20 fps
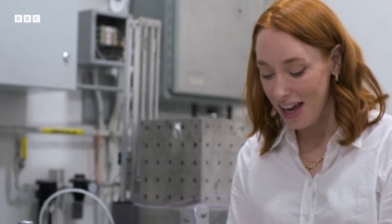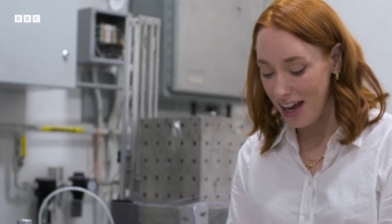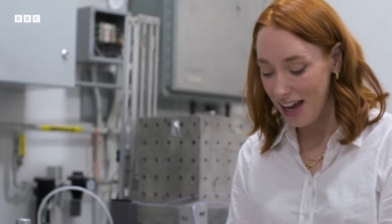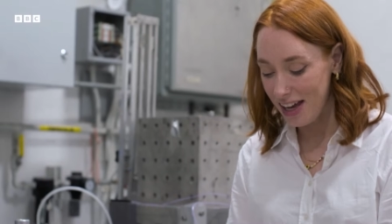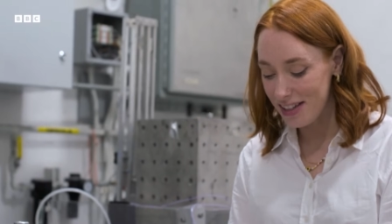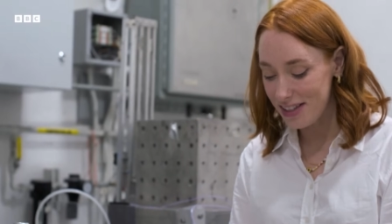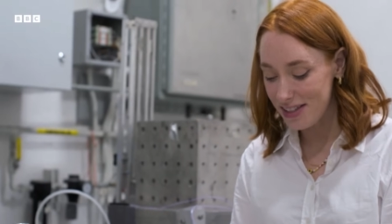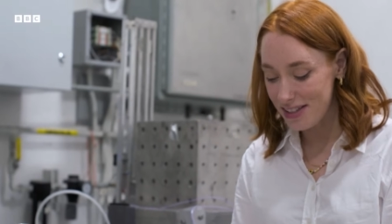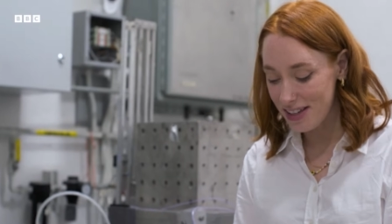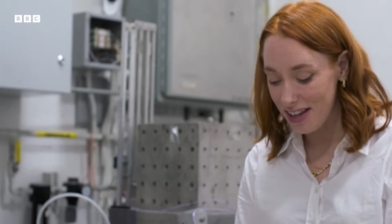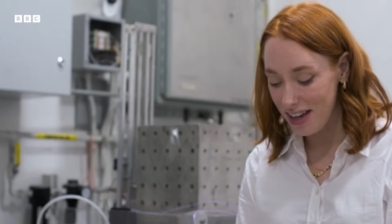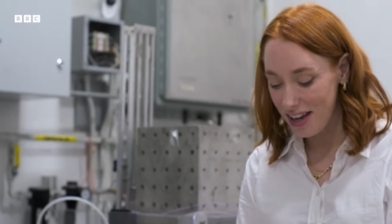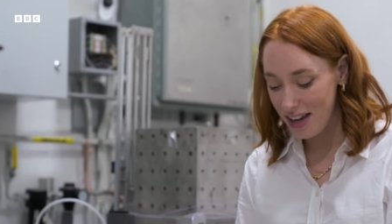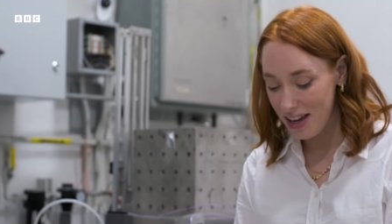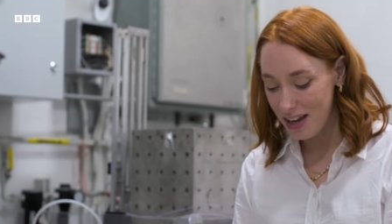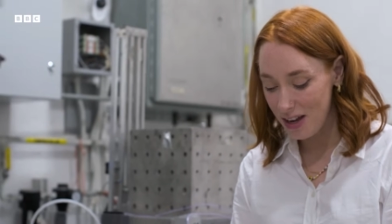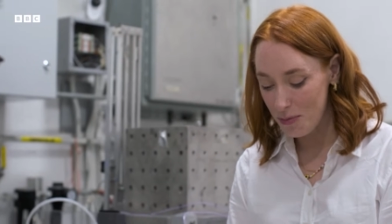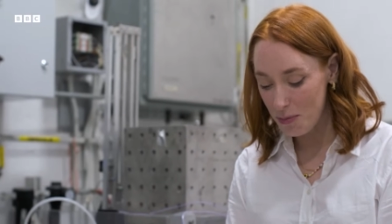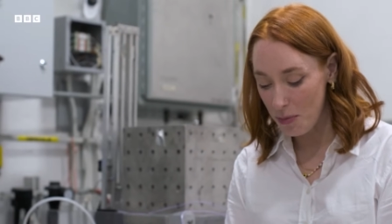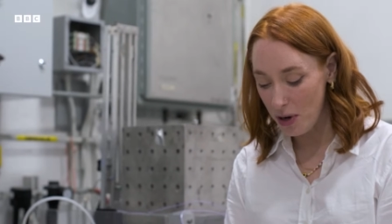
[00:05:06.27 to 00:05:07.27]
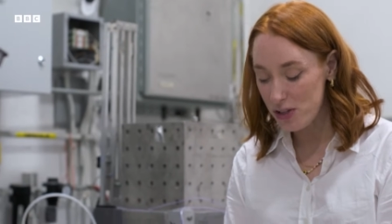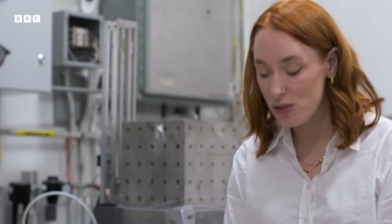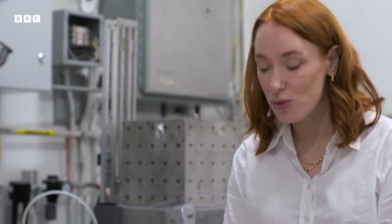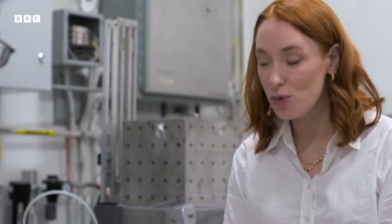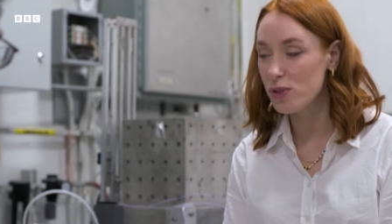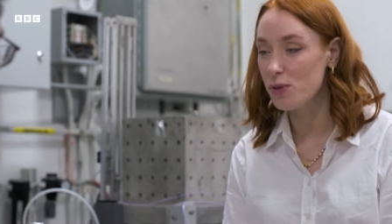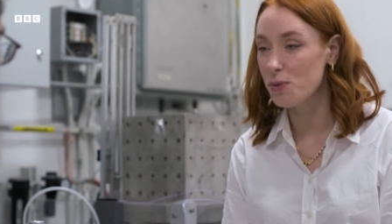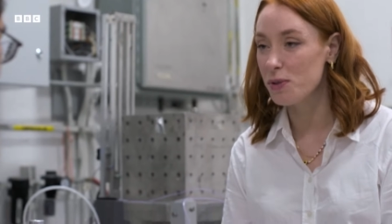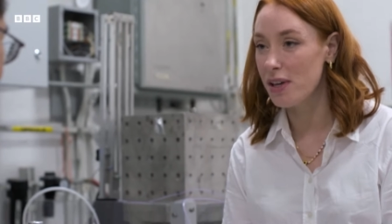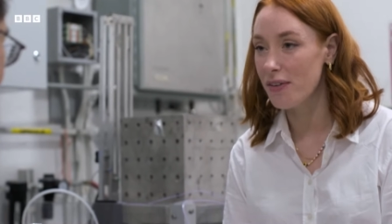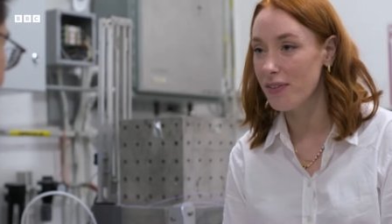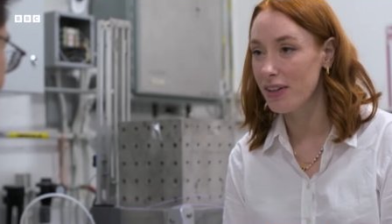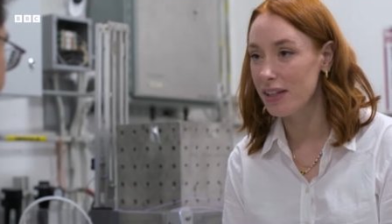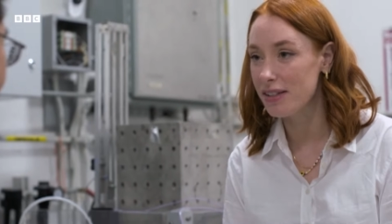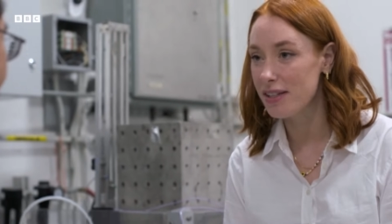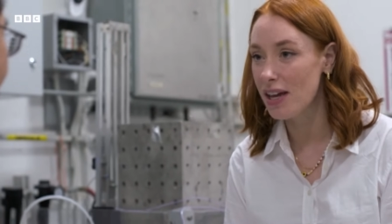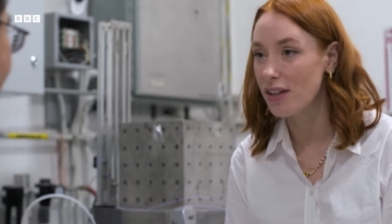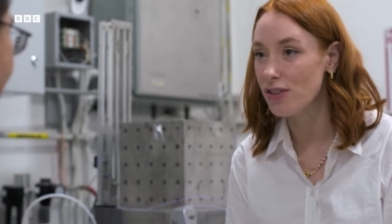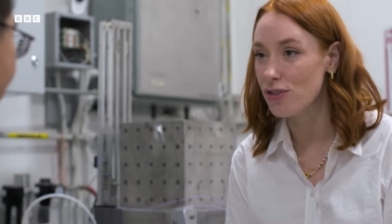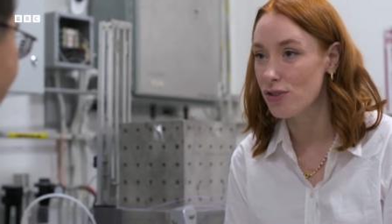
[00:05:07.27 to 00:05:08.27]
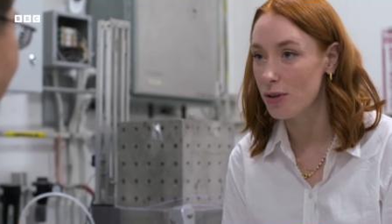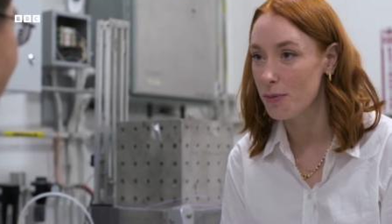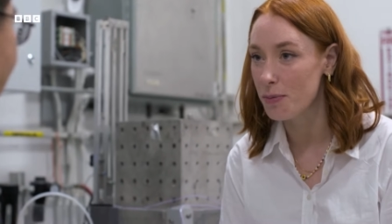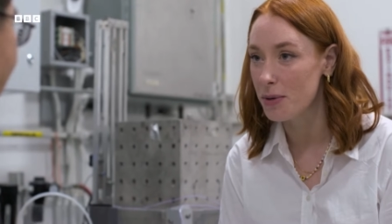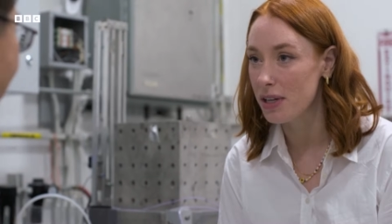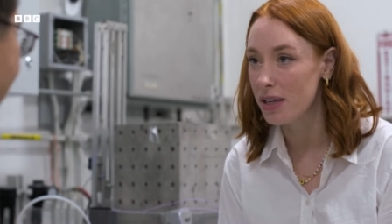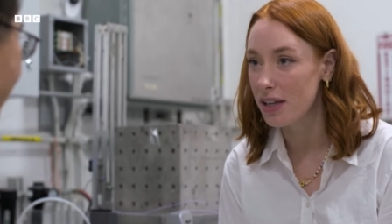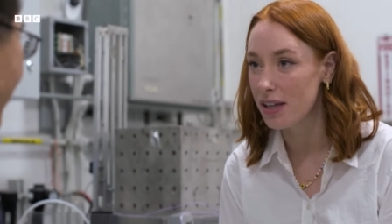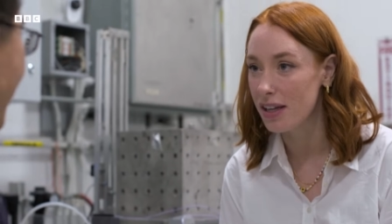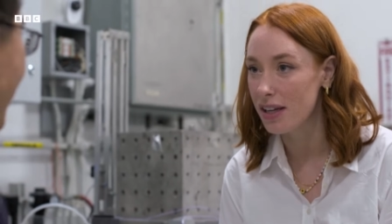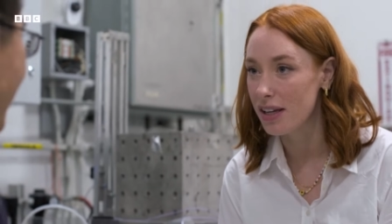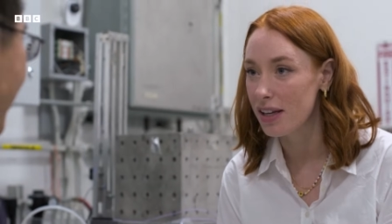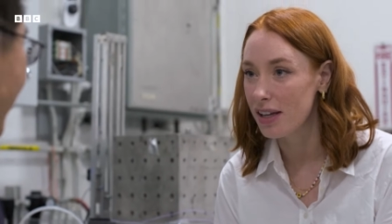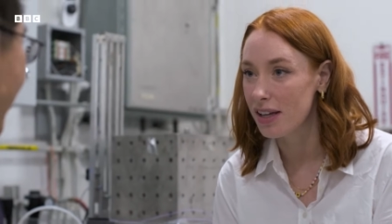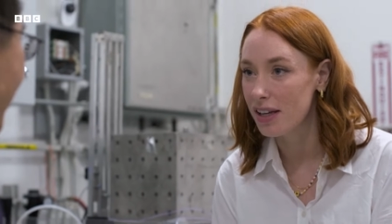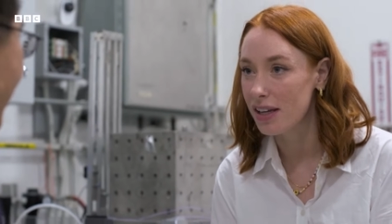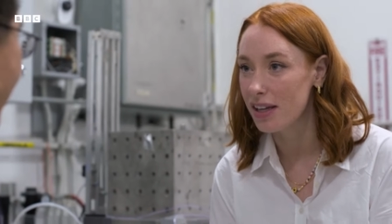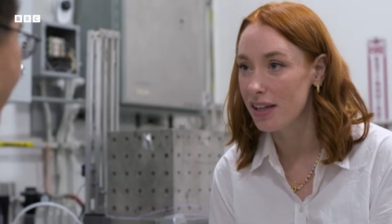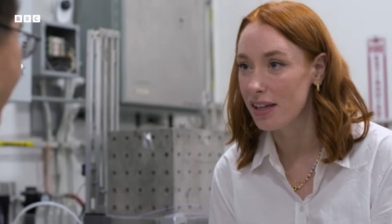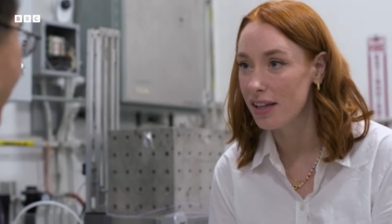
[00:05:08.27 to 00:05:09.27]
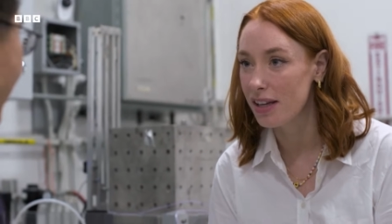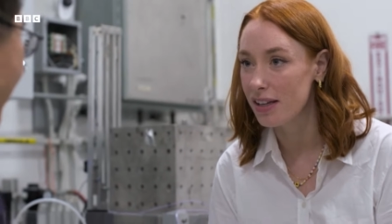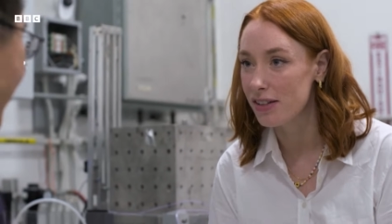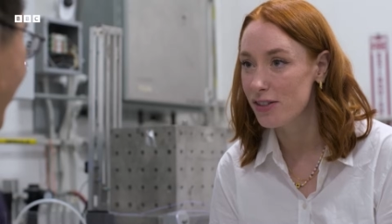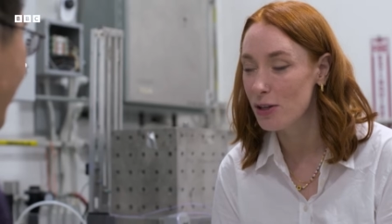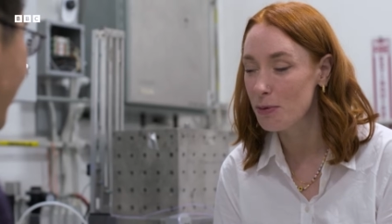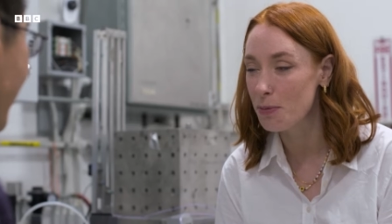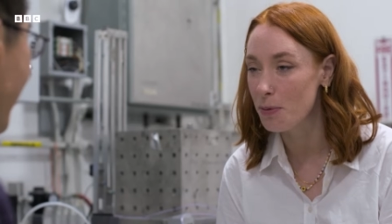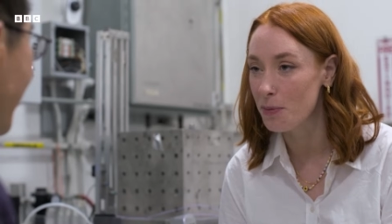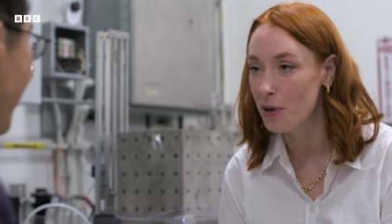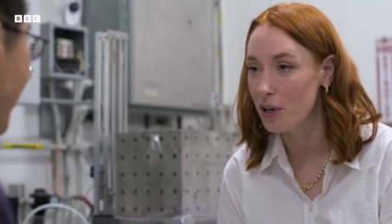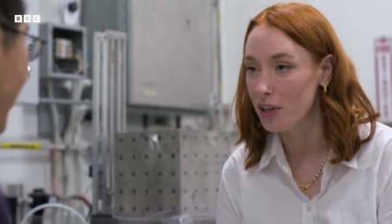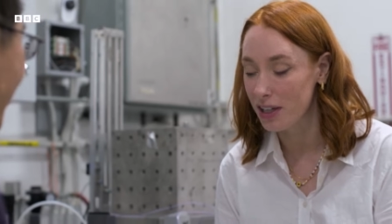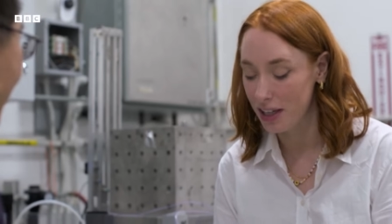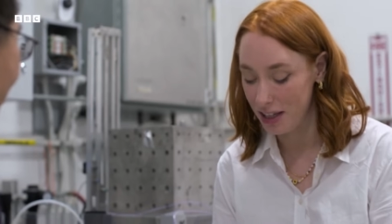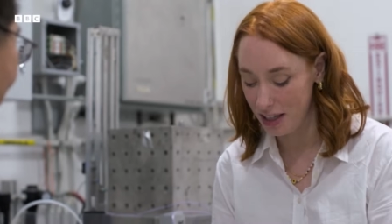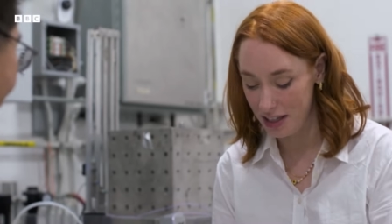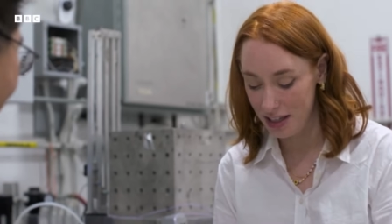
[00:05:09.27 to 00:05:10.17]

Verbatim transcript: and uh, my daughter was having a tantrum in a in a supermarket.